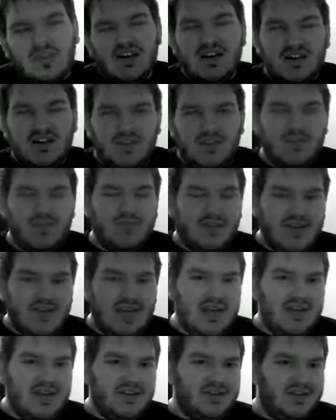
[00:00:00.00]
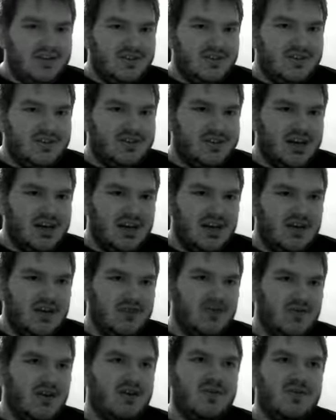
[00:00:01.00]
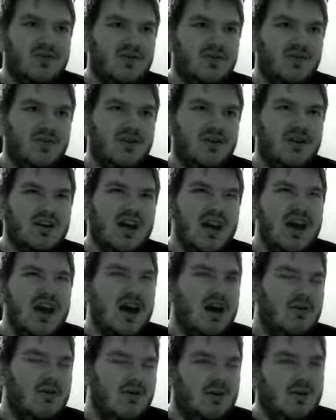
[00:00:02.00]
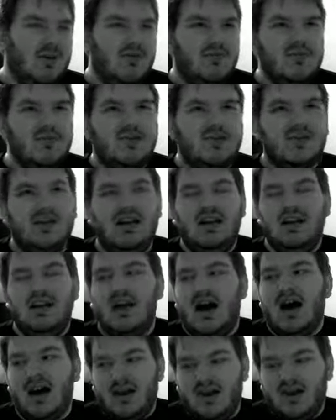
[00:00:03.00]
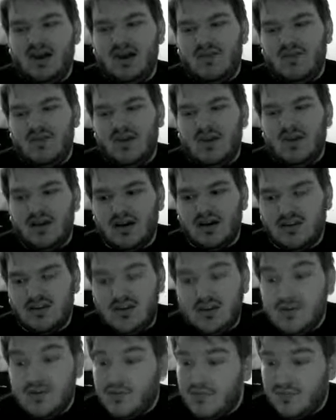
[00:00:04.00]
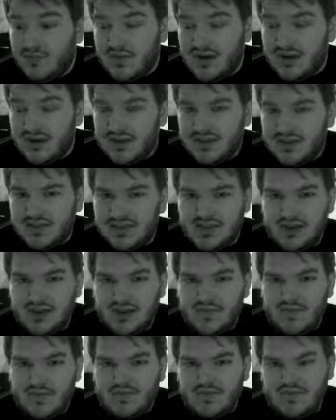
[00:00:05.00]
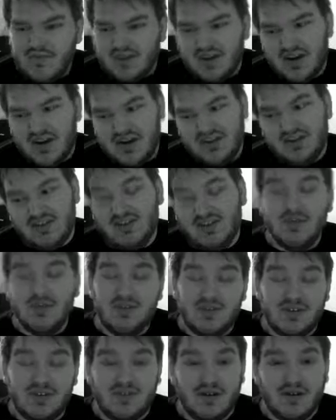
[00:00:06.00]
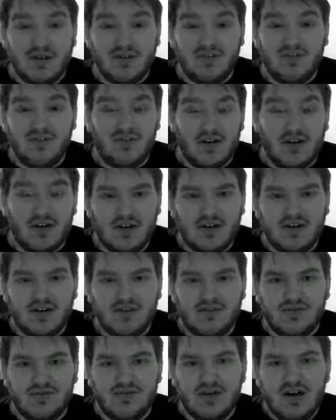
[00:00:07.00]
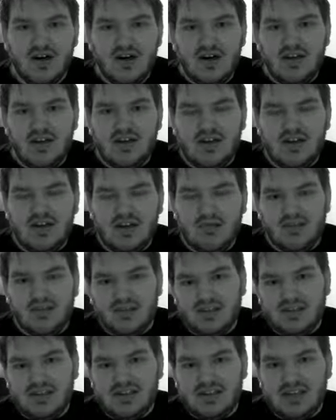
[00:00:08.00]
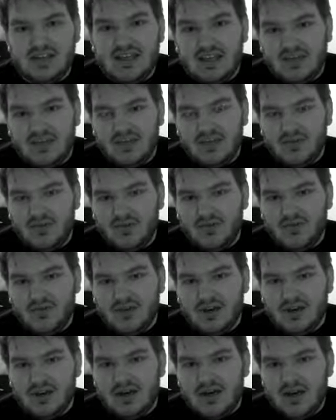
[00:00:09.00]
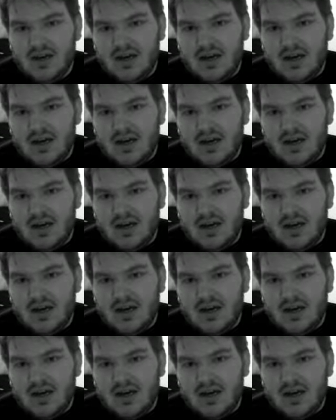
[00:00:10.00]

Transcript: interpretation of Otto Warnick, I really was not giving too much too much respect or regard to the police in the movie.